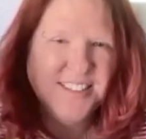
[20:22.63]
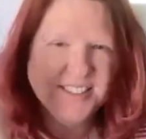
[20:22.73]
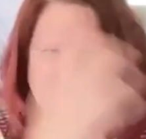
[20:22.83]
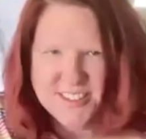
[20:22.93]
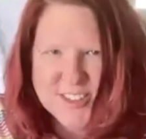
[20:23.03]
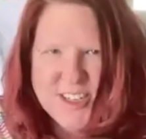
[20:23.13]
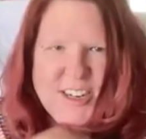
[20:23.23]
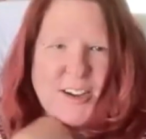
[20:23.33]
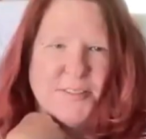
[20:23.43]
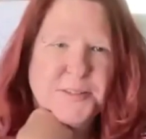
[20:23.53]
I just dried
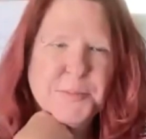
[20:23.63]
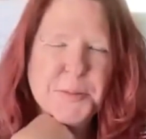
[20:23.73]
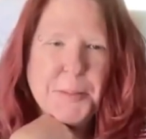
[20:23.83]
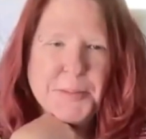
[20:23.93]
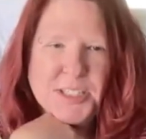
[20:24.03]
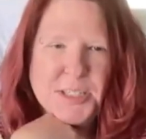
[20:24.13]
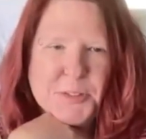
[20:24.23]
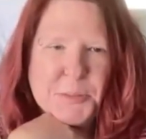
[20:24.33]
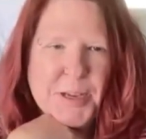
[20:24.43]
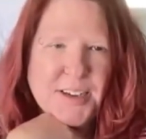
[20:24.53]
off and put my
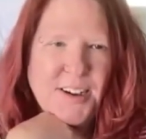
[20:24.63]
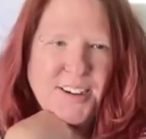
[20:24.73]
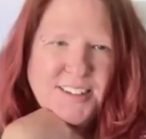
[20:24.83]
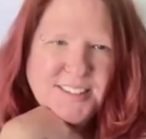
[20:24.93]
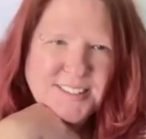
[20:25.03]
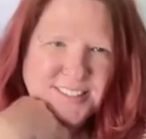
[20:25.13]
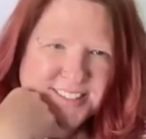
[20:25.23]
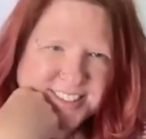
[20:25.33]
pajamas back on.